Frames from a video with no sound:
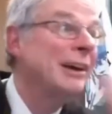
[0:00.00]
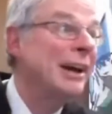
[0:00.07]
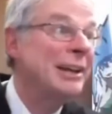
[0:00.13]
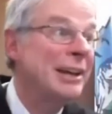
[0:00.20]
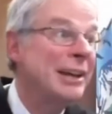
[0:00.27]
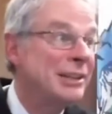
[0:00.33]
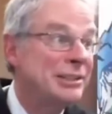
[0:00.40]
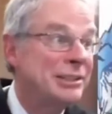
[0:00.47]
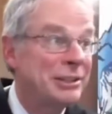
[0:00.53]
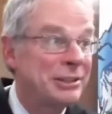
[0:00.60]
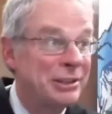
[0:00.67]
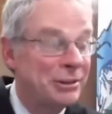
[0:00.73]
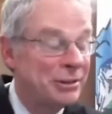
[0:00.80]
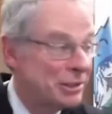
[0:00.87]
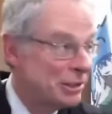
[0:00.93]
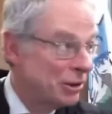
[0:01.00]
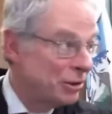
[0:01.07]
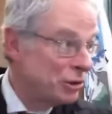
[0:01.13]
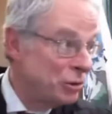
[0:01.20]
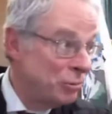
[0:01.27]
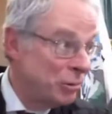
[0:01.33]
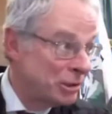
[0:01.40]
I can't sit there and
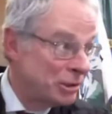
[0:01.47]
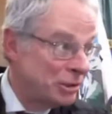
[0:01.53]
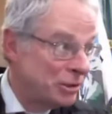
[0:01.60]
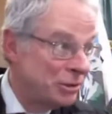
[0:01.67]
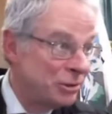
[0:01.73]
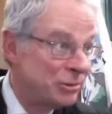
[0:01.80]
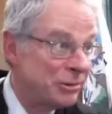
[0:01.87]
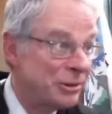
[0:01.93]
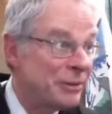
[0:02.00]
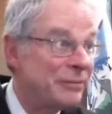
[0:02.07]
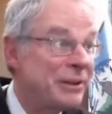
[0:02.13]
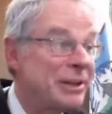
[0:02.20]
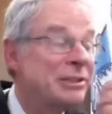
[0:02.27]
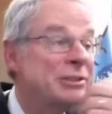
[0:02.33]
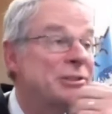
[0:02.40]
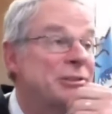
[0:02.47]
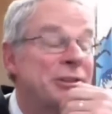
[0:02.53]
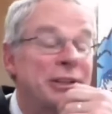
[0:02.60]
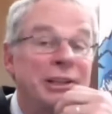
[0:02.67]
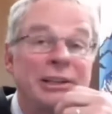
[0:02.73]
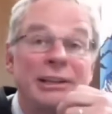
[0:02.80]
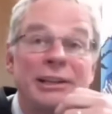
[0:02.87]
tell you what to do or the defense
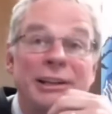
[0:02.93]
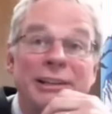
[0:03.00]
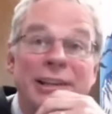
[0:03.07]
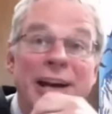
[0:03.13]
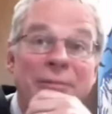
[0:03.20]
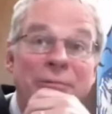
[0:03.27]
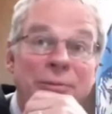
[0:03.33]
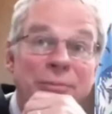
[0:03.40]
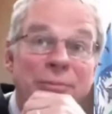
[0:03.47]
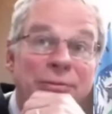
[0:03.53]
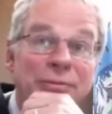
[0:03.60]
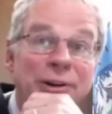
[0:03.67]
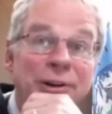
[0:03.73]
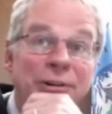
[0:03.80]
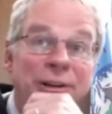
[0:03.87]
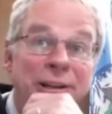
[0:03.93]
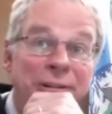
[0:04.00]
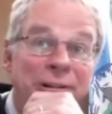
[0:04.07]
attorney, and that wouldn't be fair